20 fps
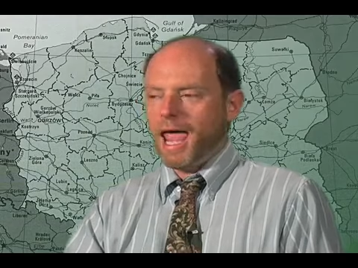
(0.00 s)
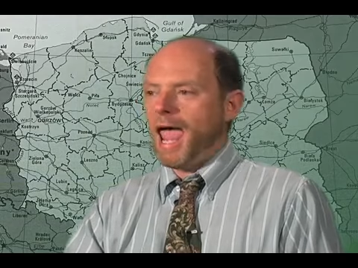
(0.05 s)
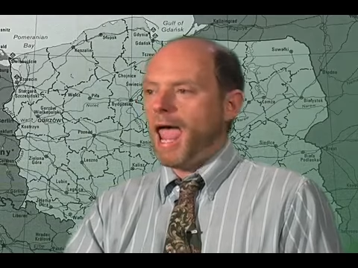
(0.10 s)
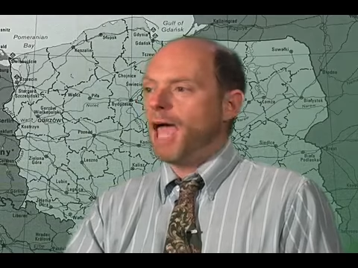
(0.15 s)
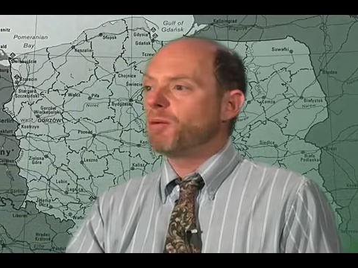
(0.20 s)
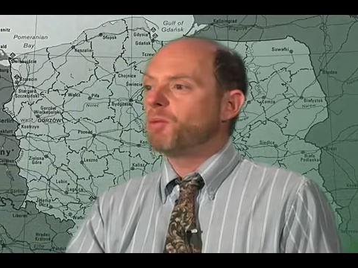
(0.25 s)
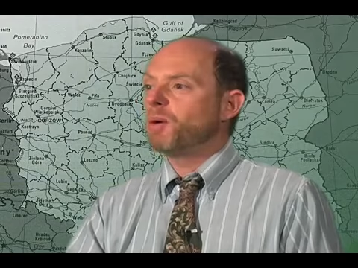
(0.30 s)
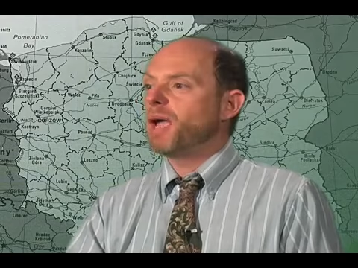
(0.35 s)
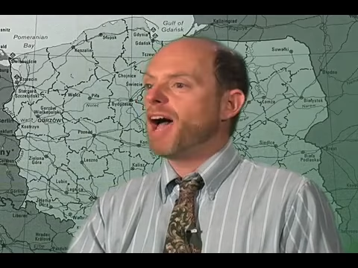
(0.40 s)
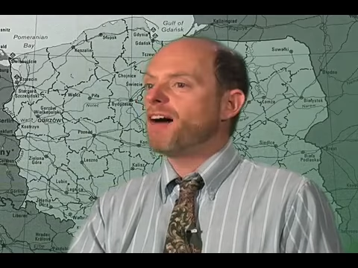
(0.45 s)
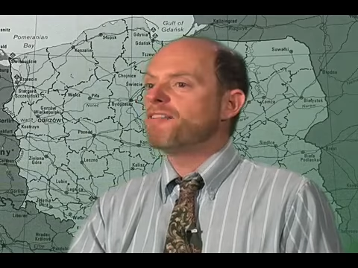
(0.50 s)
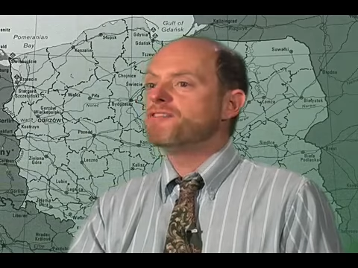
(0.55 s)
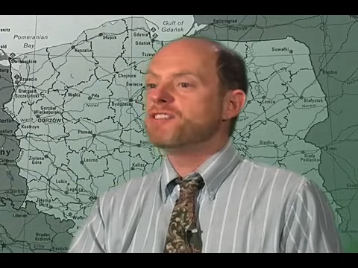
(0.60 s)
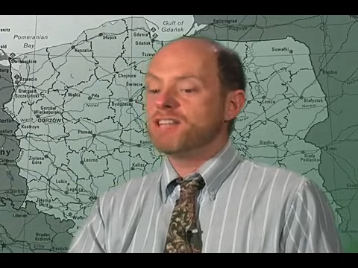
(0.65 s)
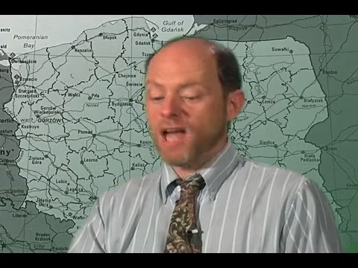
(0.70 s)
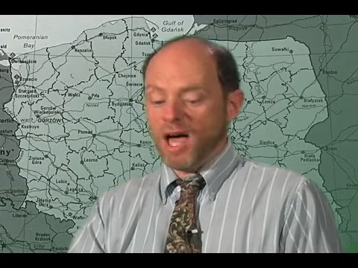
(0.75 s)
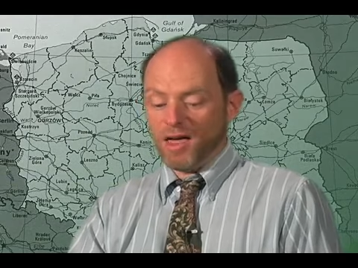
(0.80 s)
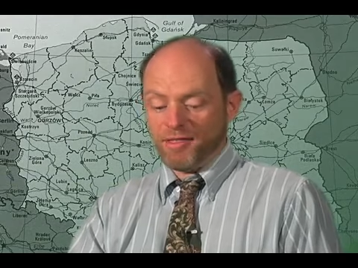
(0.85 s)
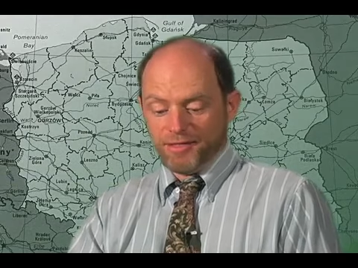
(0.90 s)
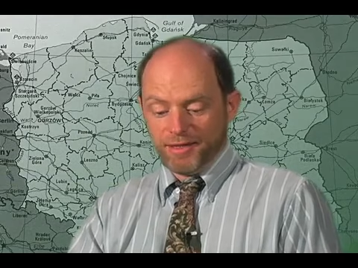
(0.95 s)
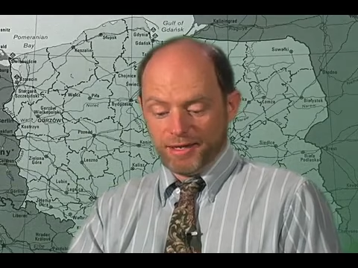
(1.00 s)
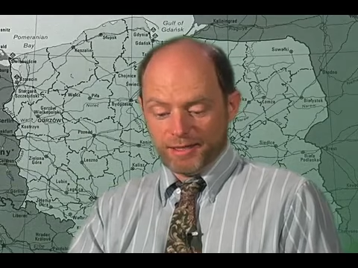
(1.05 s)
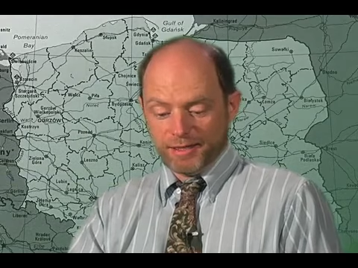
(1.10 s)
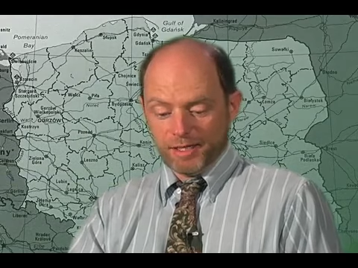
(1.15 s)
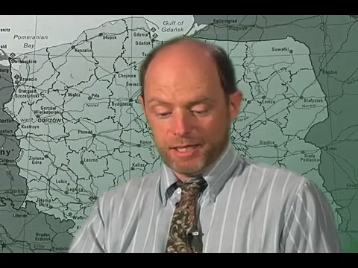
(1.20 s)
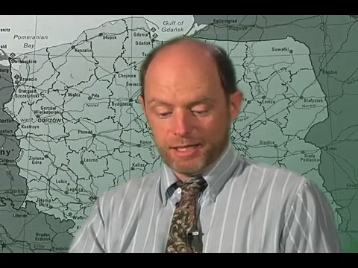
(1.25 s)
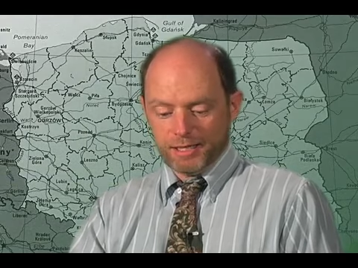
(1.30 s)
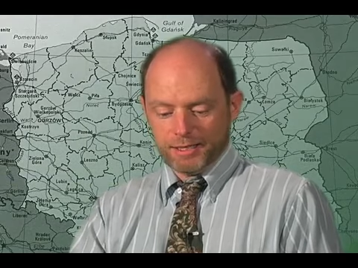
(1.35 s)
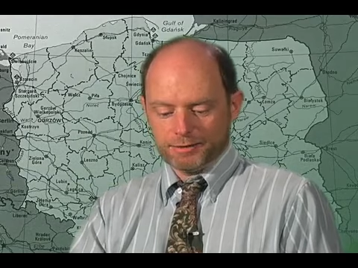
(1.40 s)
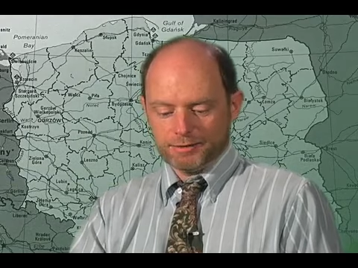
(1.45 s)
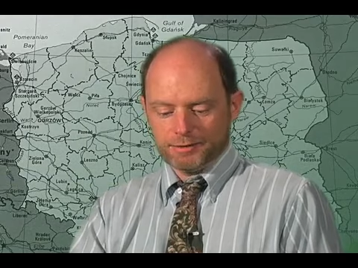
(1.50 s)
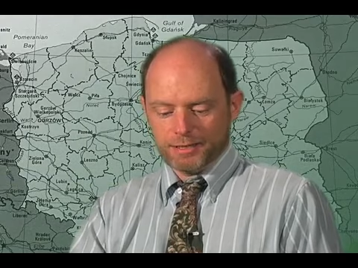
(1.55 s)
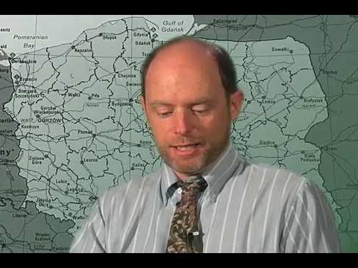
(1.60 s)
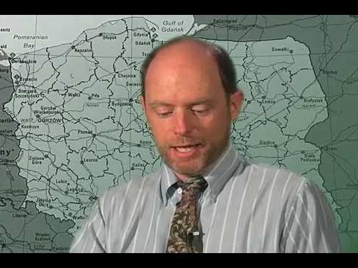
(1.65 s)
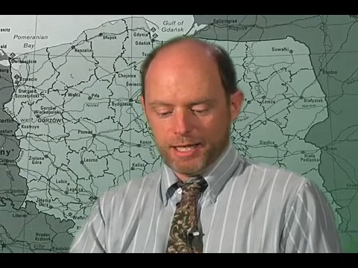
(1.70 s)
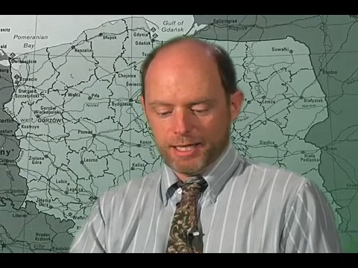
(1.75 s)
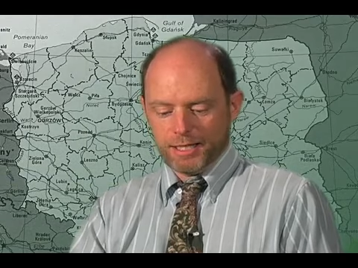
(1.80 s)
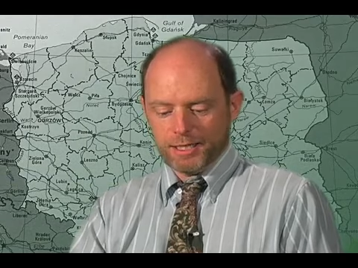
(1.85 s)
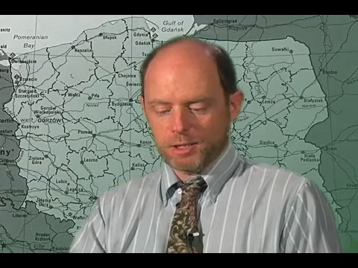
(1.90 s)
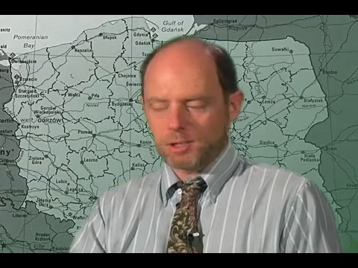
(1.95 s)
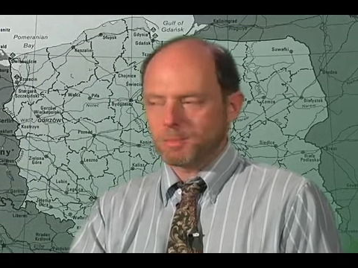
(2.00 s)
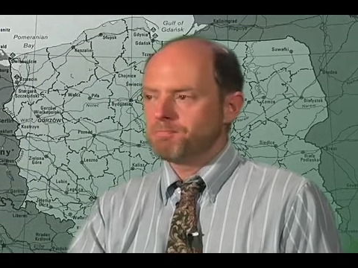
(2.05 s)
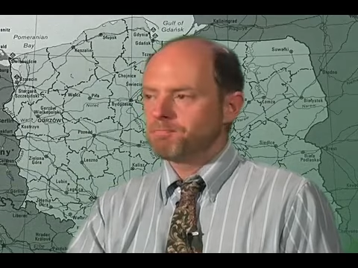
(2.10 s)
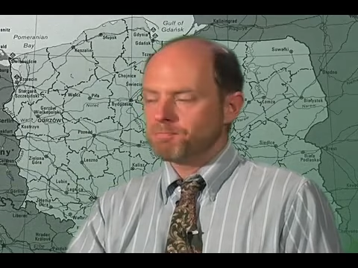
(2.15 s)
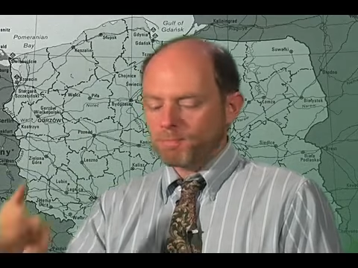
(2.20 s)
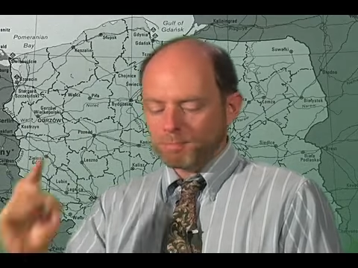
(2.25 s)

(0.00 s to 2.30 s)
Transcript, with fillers: and we have nothing in exchange,